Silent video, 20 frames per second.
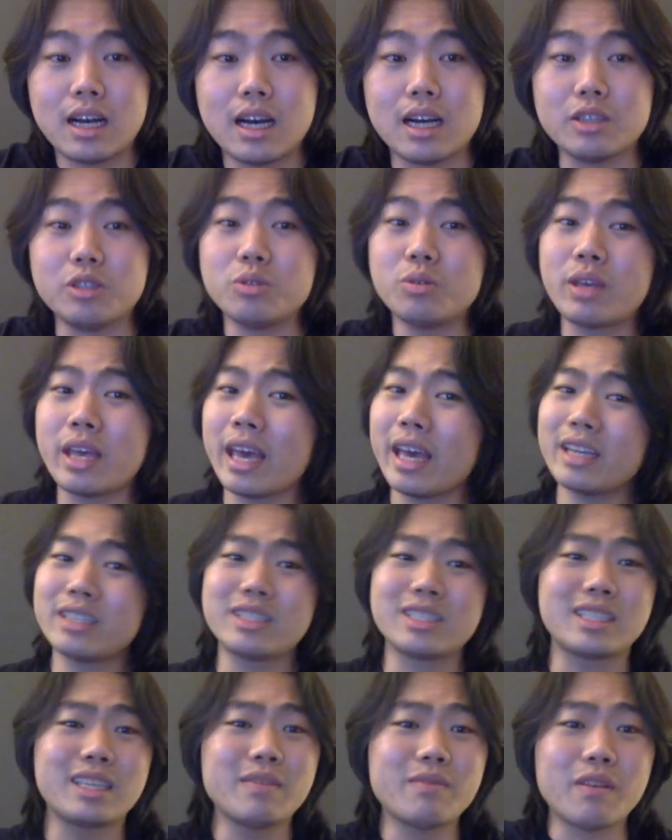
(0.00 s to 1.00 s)
you
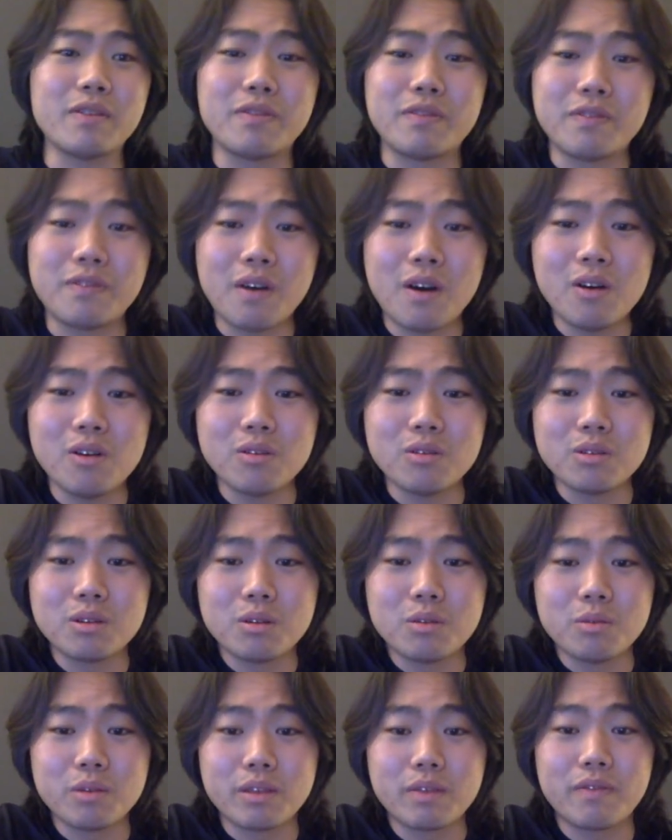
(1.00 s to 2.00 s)
can't just give a phone
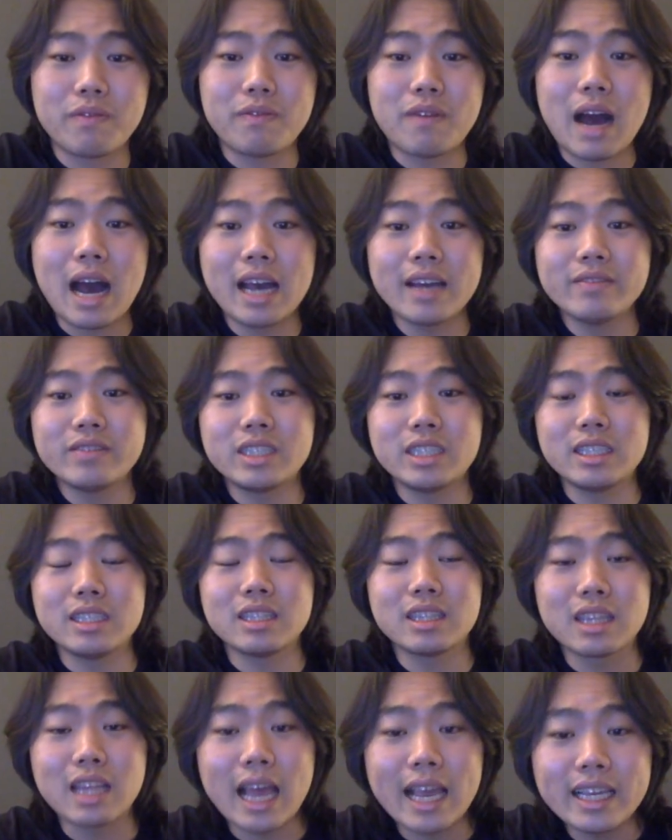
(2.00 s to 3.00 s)
with
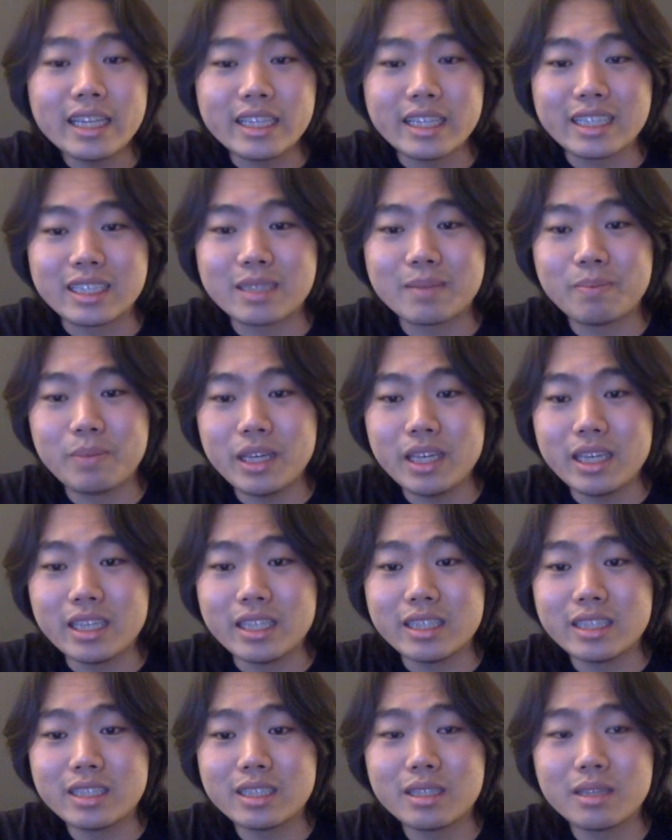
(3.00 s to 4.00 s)
5G lightning
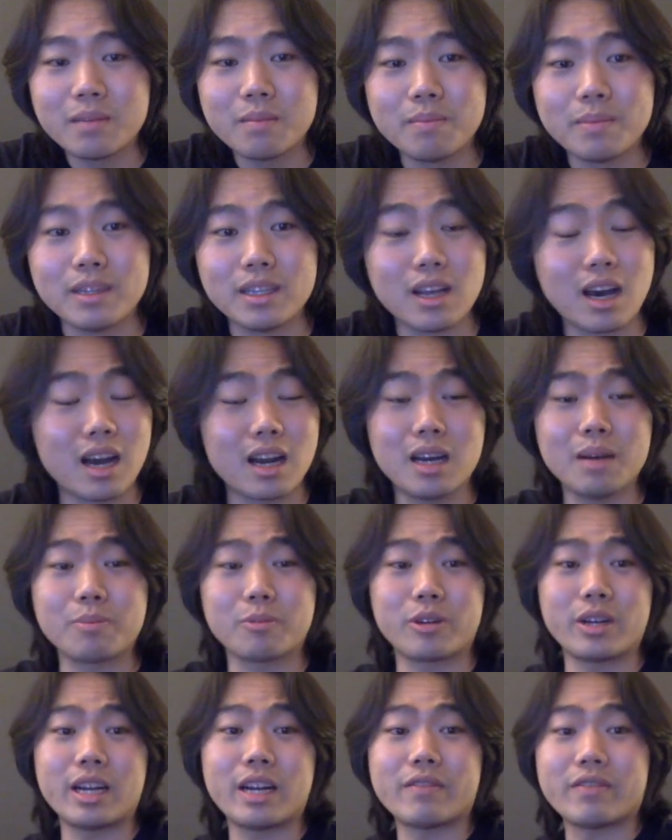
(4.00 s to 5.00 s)
speeds but not
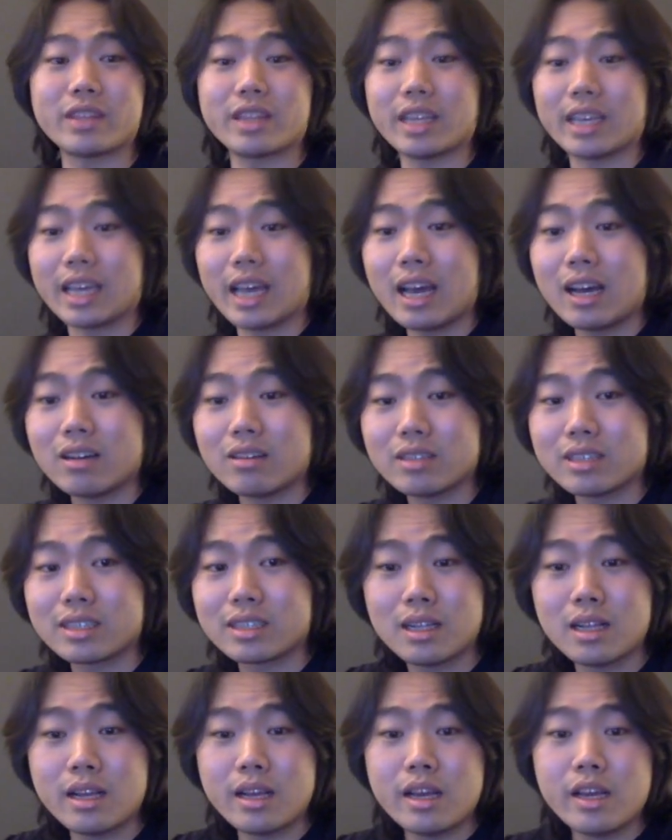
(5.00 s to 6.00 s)
upgrade everything
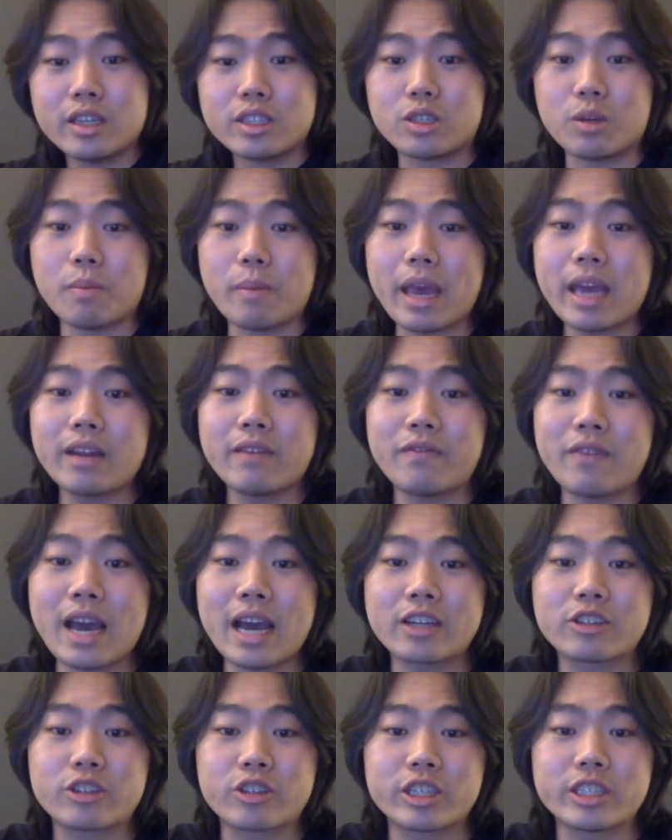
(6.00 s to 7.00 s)
else. So
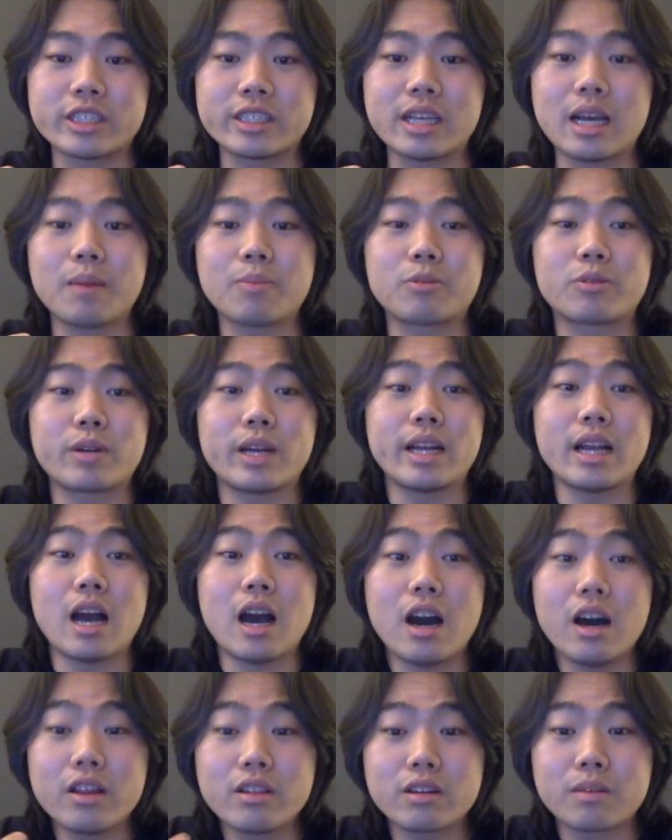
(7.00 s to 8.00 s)
manufacturers upgrade other